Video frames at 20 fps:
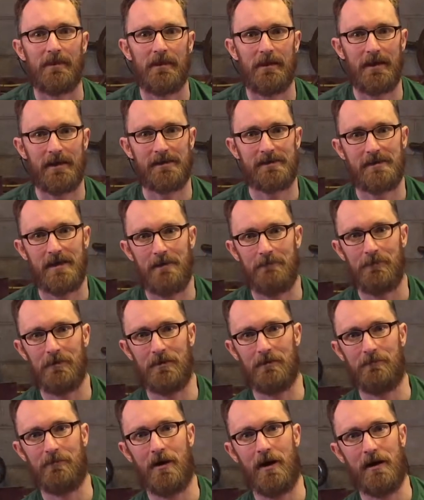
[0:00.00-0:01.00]
The next step in
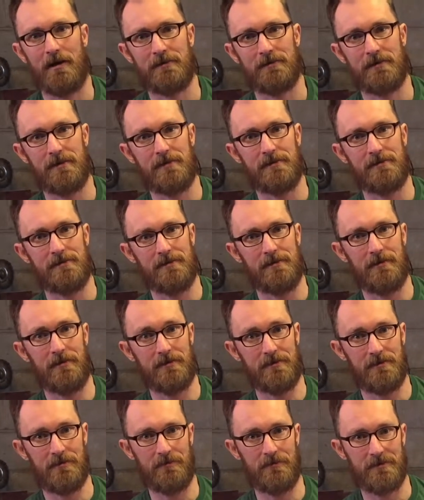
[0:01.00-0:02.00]
the process
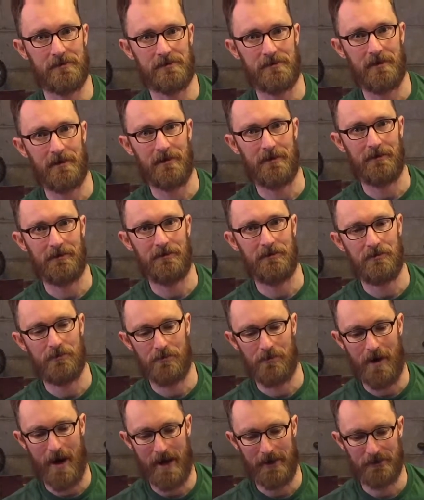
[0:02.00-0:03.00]
is to install the
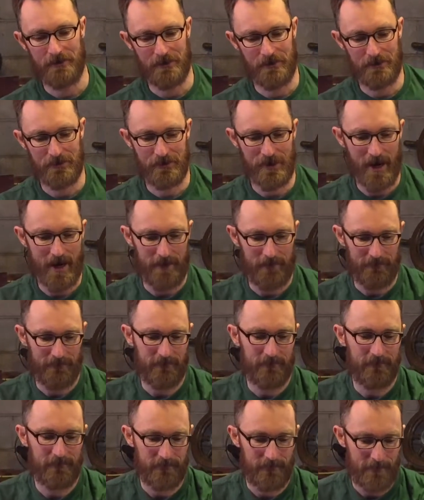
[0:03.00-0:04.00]
2 ratchet
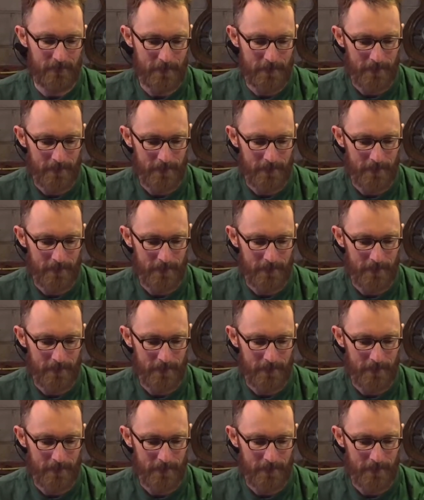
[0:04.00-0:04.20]
shafts.